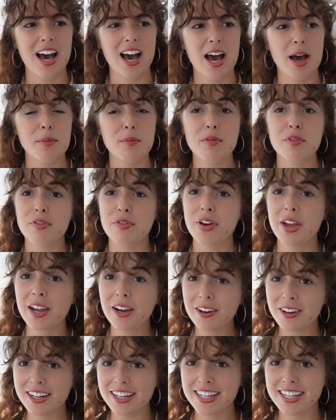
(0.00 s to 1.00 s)
I'm
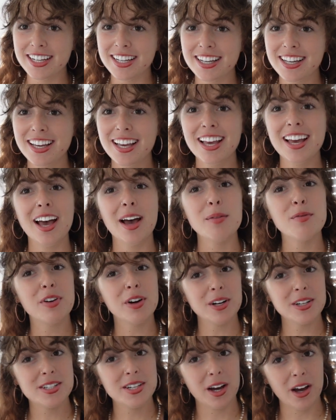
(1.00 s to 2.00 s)
very
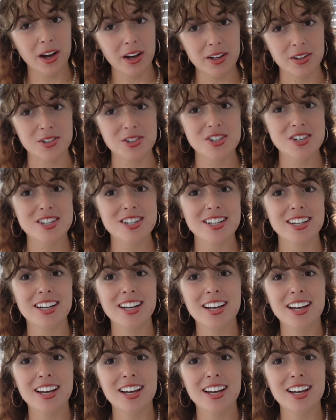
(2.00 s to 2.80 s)
touched.